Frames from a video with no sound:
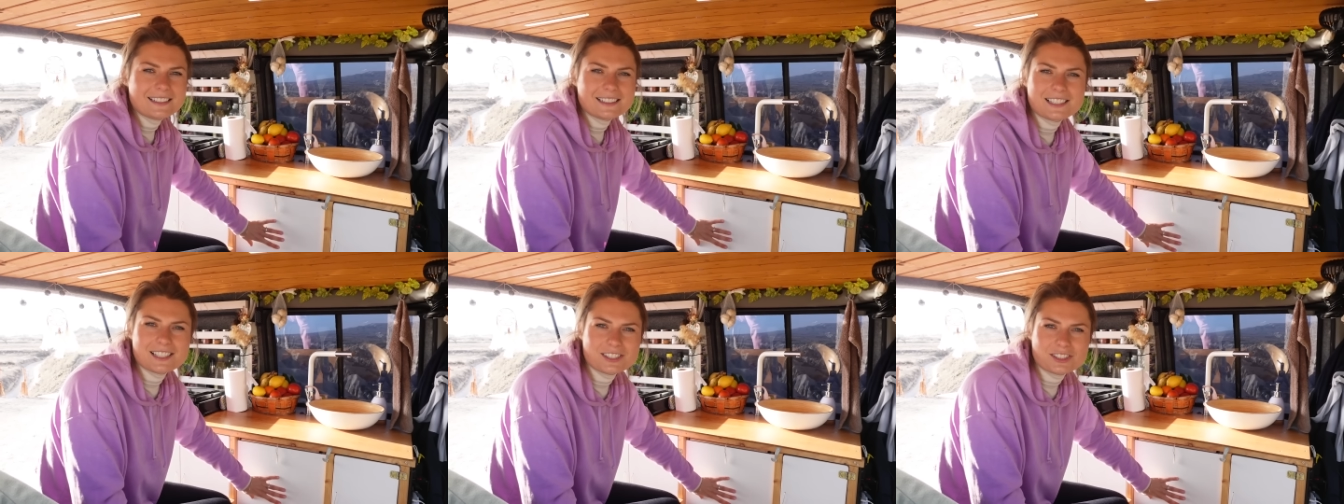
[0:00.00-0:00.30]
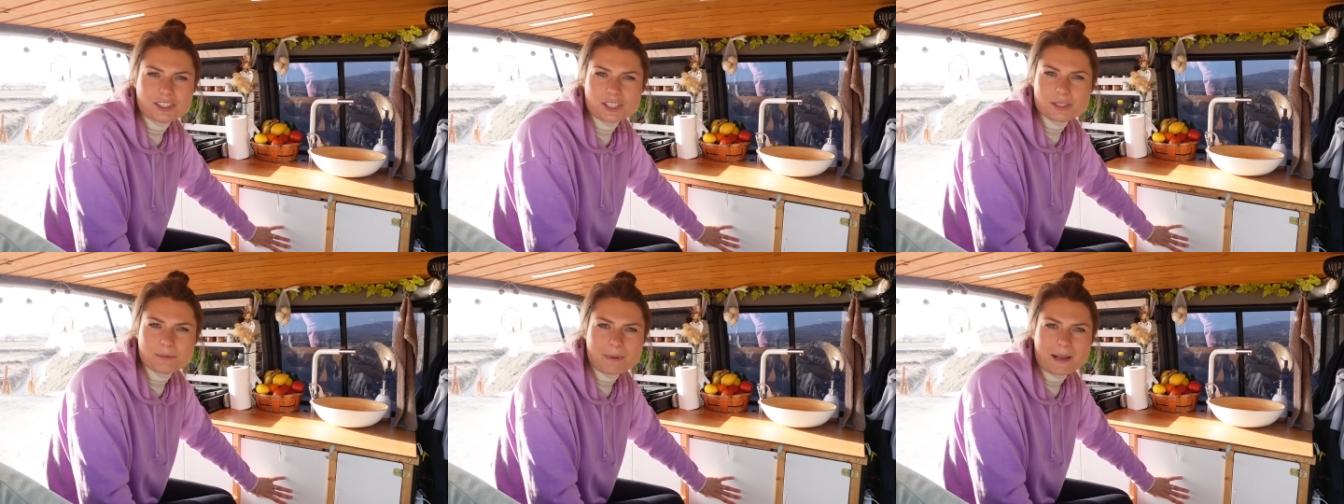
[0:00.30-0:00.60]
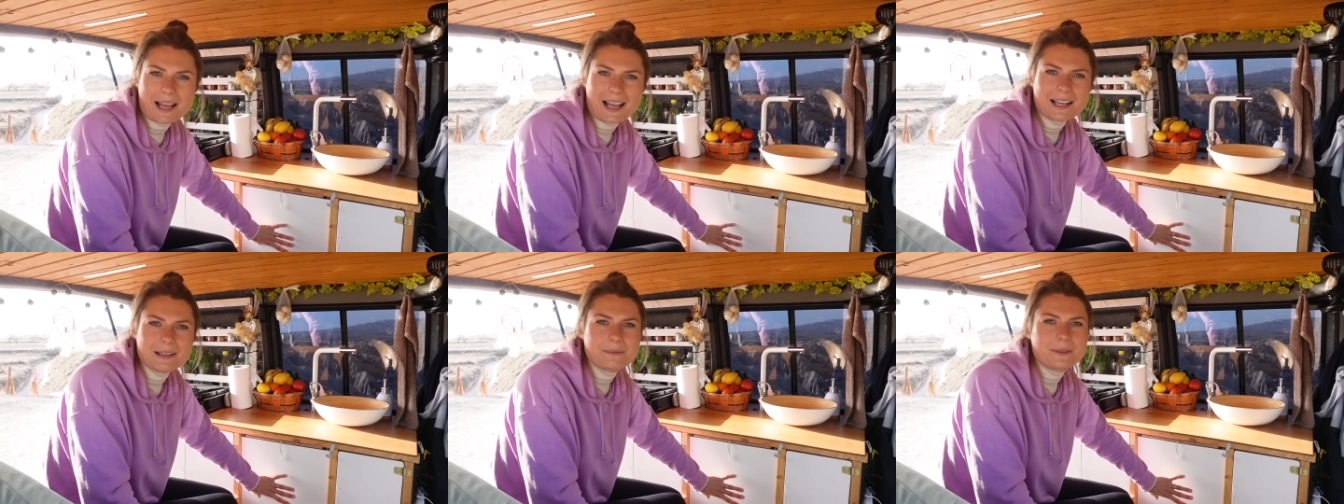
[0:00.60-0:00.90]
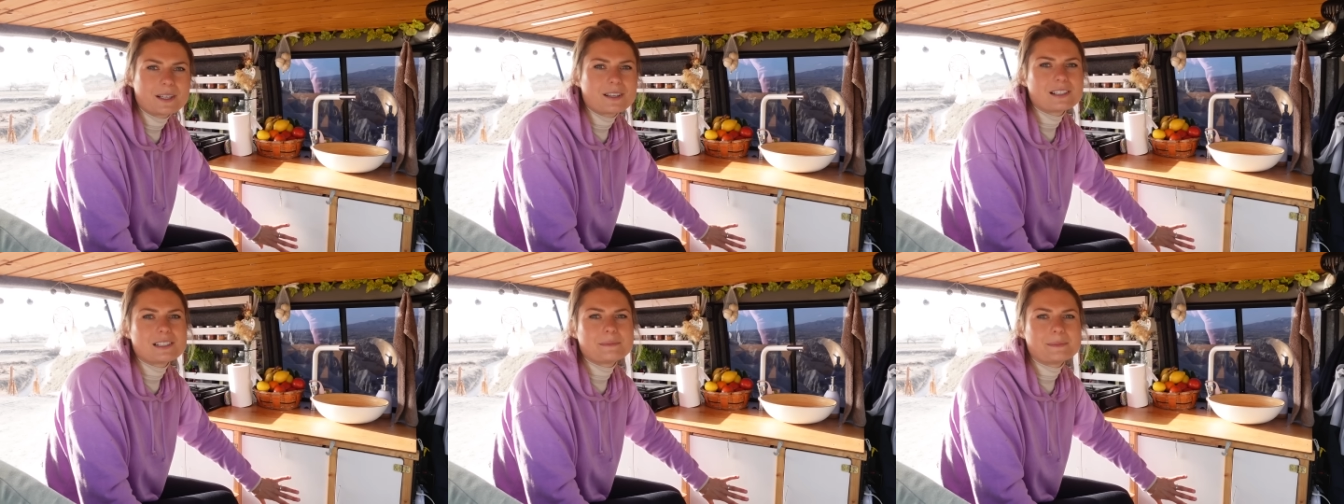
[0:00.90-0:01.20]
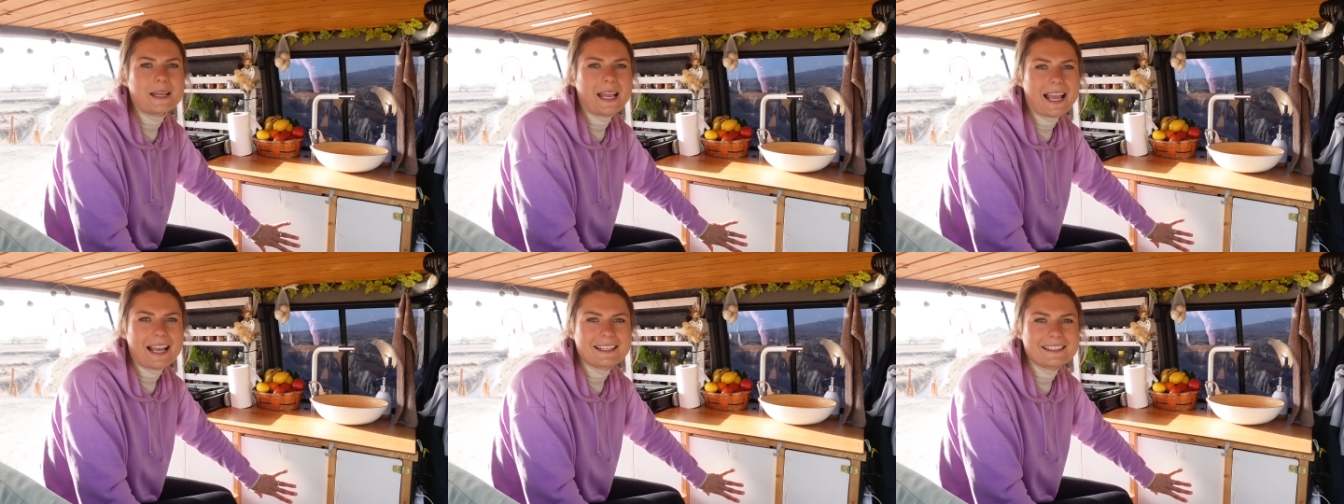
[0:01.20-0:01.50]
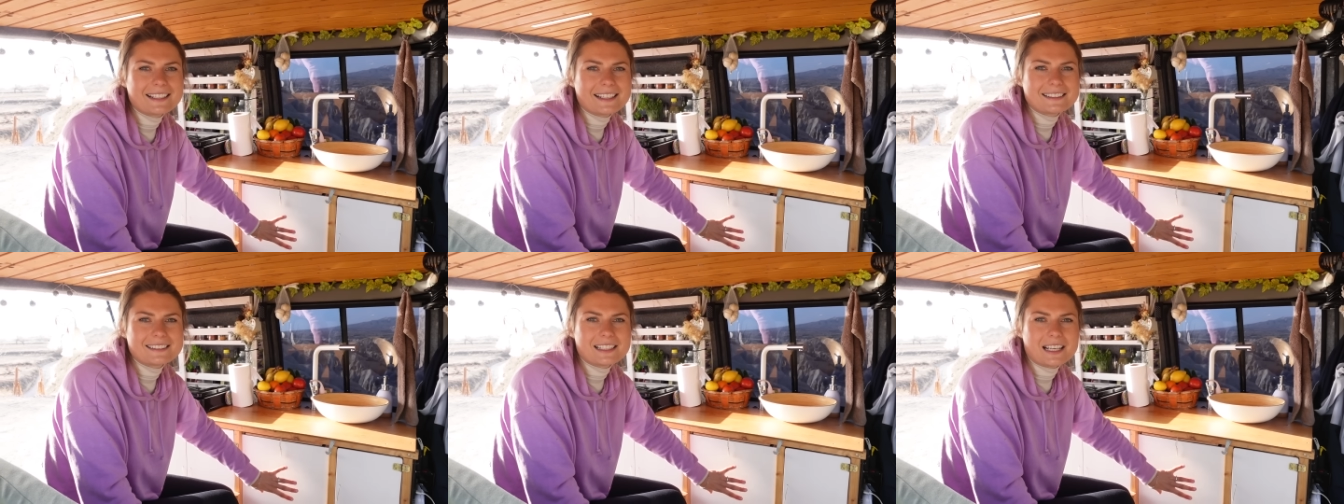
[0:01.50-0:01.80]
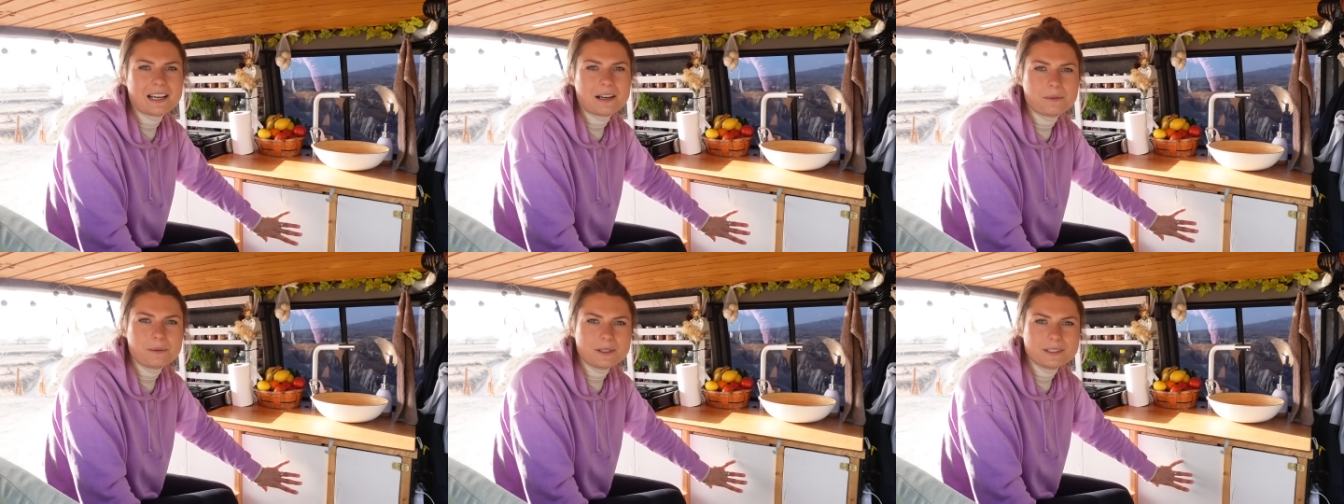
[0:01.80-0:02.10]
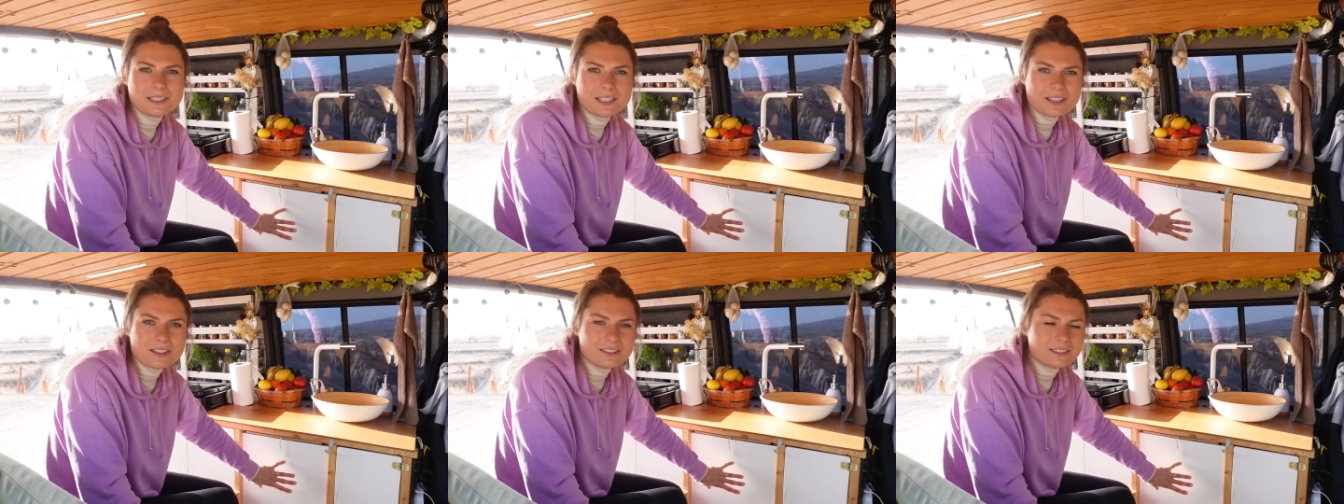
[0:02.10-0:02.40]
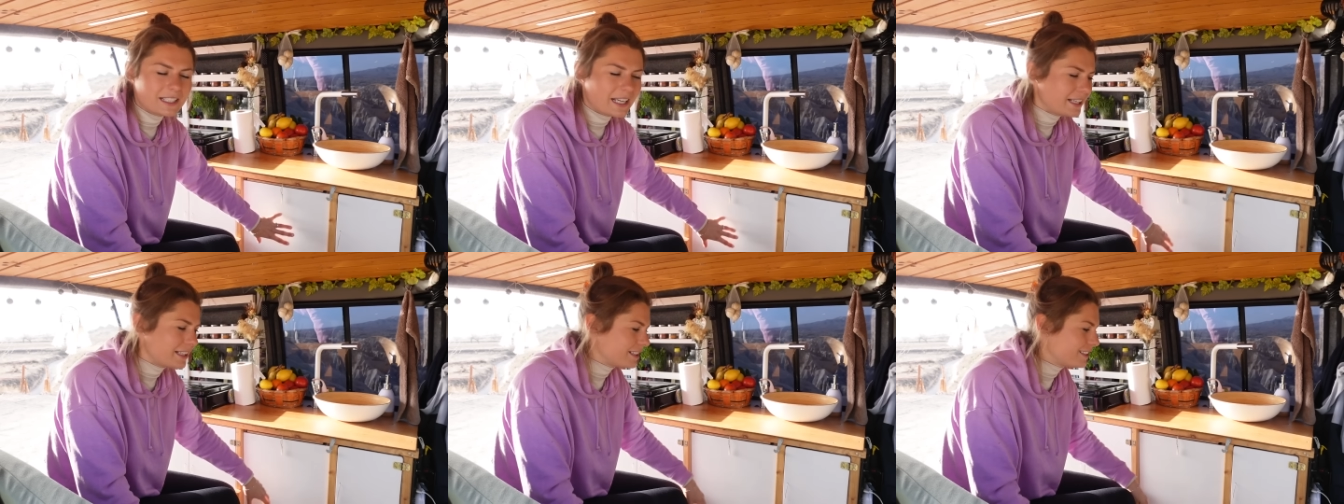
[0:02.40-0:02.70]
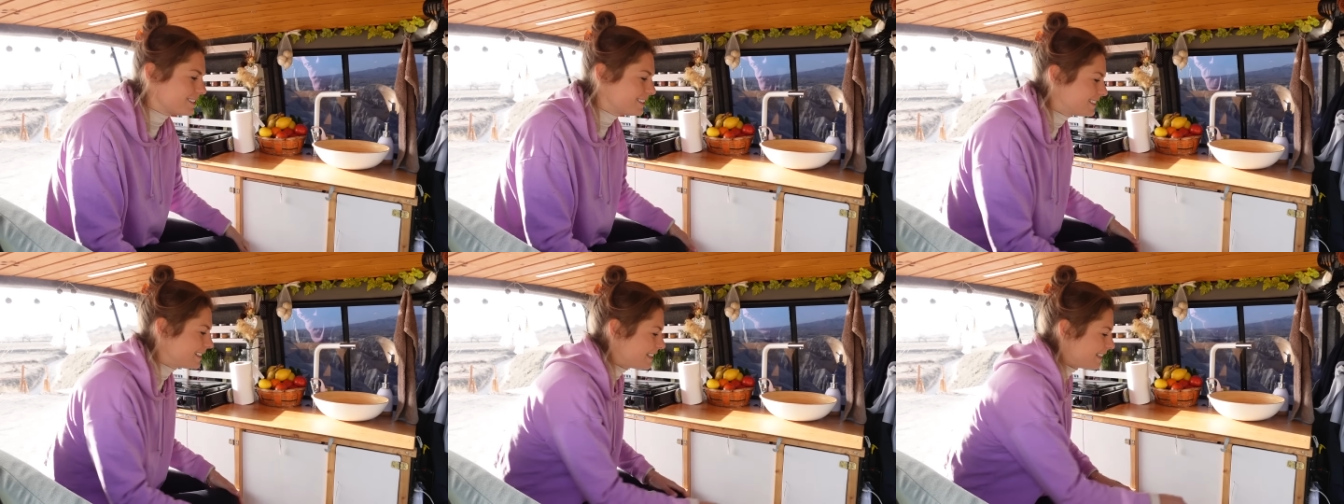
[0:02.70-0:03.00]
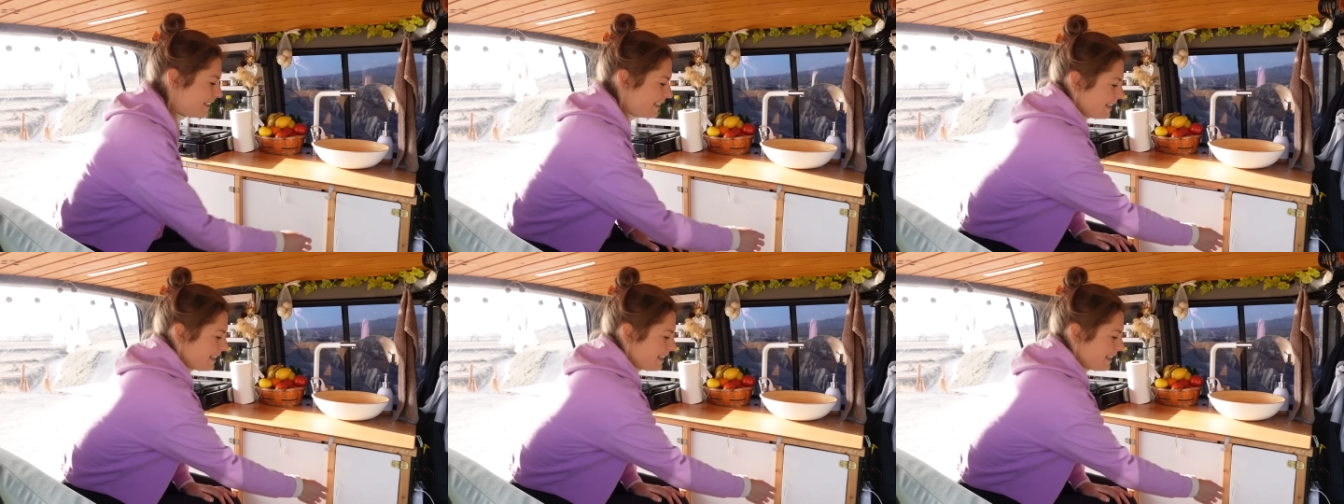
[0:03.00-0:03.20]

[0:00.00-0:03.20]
This is just blank because behind it there are water containers,